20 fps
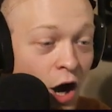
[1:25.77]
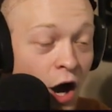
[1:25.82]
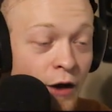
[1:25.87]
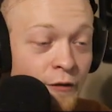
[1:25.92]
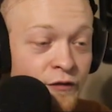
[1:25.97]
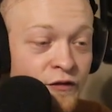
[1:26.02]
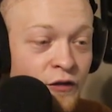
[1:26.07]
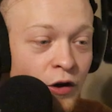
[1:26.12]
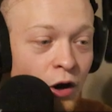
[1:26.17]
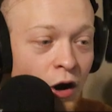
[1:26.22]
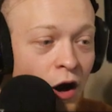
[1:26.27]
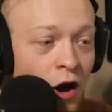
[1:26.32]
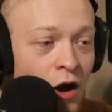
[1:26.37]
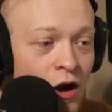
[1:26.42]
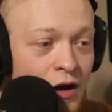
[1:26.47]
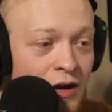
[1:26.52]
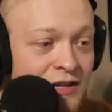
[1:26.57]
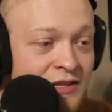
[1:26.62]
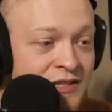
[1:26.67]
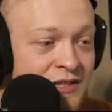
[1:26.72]
Of
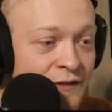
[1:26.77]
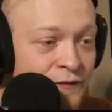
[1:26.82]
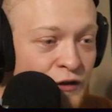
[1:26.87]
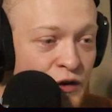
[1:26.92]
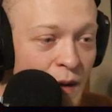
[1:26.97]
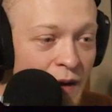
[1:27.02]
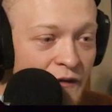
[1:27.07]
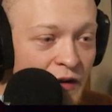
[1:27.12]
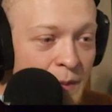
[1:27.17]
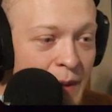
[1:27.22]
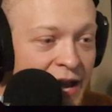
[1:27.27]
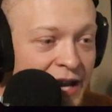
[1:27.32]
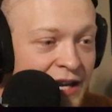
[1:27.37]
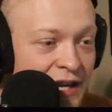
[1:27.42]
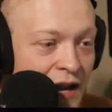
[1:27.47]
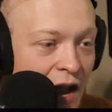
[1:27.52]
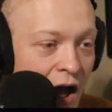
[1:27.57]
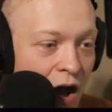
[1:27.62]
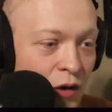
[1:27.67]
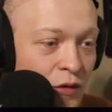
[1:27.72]
course, if you ever
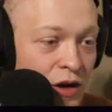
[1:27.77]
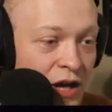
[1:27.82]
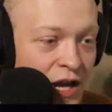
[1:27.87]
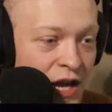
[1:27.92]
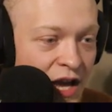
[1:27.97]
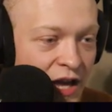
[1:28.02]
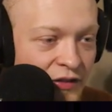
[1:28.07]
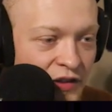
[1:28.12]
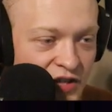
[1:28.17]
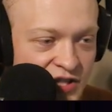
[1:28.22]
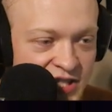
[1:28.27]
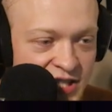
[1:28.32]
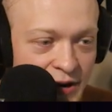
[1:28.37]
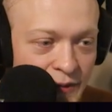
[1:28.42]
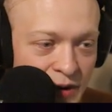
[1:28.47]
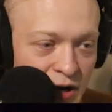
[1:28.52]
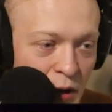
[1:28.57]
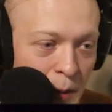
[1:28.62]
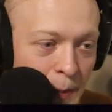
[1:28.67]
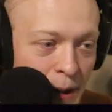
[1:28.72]
make it out, the
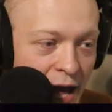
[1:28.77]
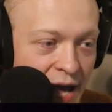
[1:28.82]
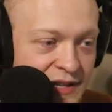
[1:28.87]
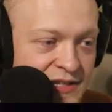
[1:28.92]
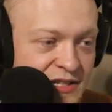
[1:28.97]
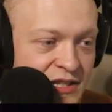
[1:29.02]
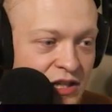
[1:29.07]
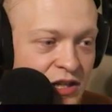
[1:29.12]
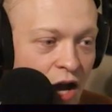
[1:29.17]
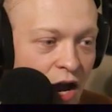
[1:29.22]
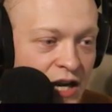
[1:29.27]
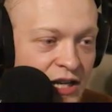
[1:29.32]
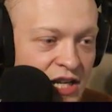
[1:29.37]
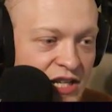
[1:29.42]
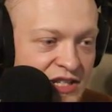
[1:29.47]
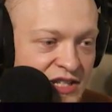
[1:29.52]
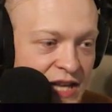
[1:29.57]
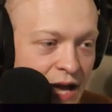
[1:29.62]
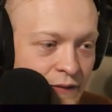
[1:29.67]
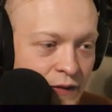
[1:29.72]
Cereal Blaster
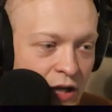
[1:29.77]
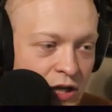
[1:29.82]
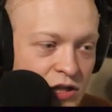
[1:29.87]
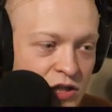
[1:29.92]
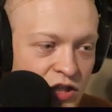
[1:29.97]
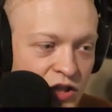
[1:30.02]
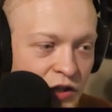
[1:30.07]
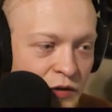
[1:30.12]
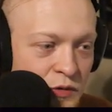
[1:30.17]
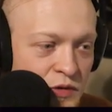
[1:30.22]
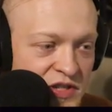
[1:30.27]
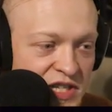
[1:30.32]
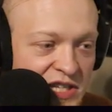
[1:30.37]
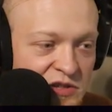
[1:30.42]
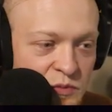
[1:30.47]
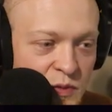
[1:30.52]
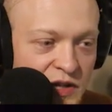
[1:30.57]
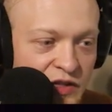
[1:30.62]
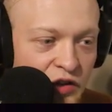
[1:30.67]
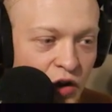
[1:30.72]
ninety-seven, use
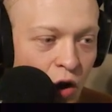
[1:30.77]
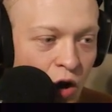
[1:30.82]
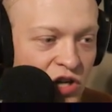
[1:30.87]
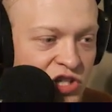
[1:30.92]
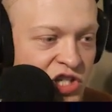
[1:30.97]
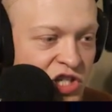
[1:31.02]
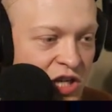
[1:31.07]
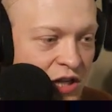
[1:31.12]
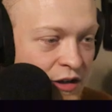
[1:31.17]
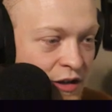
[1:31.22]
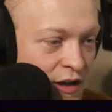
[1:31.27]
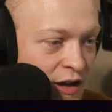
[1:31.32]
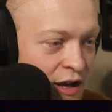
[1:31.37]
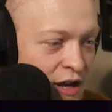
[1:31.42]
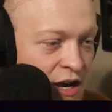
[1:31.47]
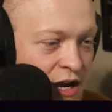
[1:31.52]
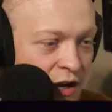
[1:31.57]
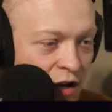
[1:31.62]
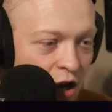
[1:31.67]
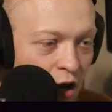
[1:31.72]
it with caution.
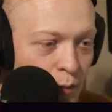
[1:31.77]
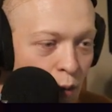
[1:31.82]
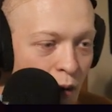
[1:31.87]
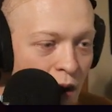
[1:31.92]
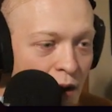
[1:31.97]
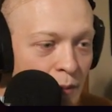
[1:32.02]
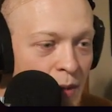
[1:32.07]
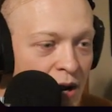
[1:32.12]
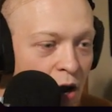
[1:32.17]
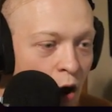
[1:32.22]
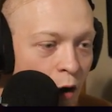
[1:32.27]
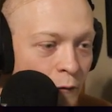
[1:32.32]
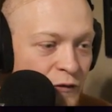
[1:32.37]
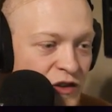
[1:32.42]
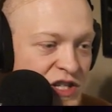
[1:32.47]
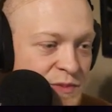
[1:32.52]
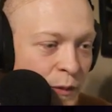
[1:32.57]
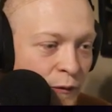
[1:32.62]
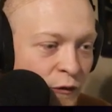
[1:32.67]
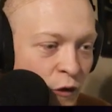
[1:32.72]
Come around my
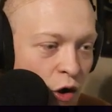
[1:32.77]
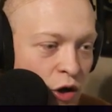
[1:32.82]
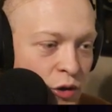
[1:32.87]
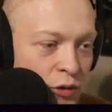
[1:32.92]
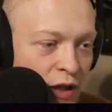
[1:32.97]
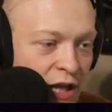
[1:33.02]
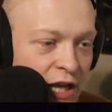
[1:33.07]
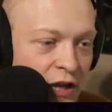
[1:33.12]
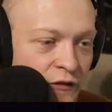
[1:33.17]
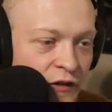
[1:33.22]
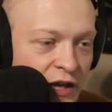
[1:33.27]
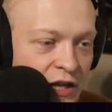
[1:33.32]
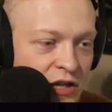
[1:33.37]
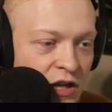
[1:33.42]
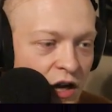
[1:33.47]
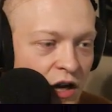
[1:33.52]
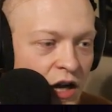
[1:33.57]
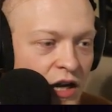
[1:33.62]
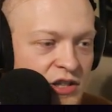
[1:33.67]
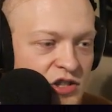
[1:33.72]
office before you leave,
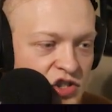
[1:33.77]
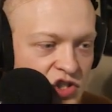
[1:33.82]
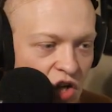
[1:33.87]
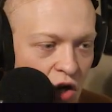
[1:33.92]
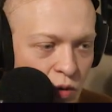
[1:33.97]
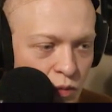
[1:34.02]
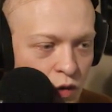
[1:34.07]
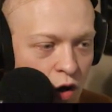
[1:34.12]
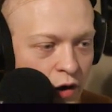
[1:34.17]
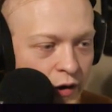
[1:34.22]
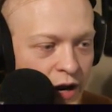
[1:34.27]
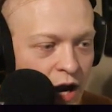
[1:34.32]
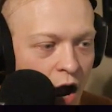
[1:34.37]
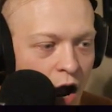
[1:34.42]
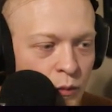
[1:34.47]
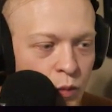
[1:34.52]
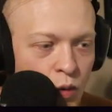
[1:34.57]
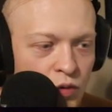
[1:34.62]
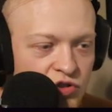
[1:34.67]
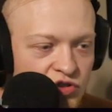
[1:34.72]
and uh, don't worry,
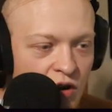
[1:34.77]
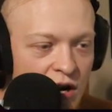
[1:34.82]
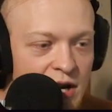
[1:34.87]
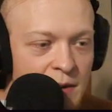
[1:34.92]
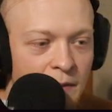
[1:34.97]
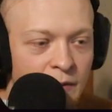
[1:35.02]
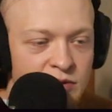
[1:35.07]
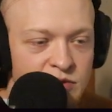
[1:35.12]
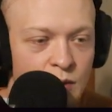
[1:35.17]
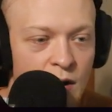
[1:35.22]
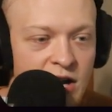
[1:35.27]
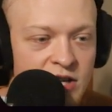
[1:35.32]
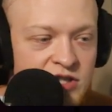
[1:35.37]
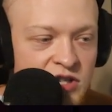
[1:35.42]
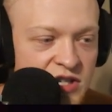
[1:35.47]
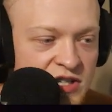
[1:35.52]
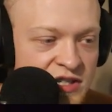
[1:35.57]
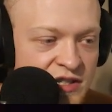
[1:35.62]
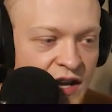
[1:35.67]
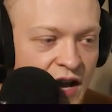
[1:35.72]
I won't try to
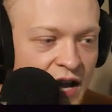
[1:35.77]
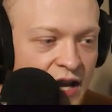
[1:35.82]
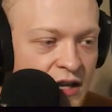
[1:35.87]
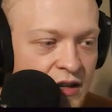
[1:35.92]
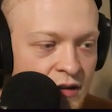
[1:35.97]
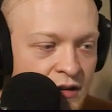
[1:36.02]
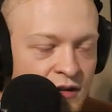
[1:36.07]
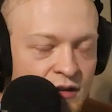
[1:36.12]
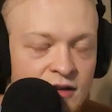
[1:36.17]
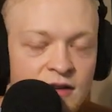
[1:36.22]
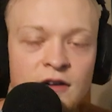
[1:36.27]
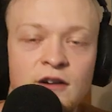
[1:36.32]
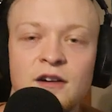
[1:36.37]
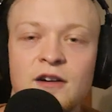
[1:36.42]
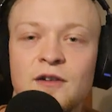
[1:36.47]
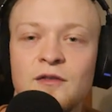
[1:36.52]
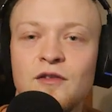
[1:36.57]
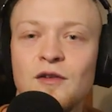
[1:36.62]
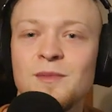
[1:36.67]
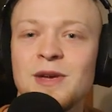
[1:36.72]
persuade you to stay.
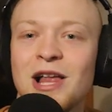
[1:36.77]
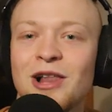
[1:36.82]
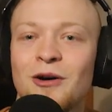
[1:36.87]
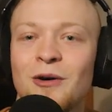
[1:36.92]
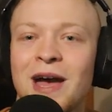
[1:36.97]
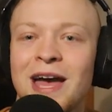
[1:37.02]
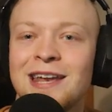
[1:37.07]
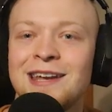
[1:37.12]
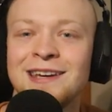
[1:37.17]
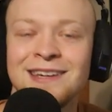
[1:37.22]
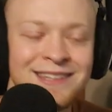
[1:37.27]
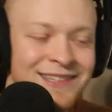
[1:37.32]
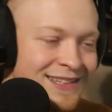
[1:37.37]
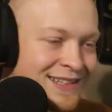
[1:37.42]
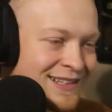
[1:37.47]
From Yellowhead.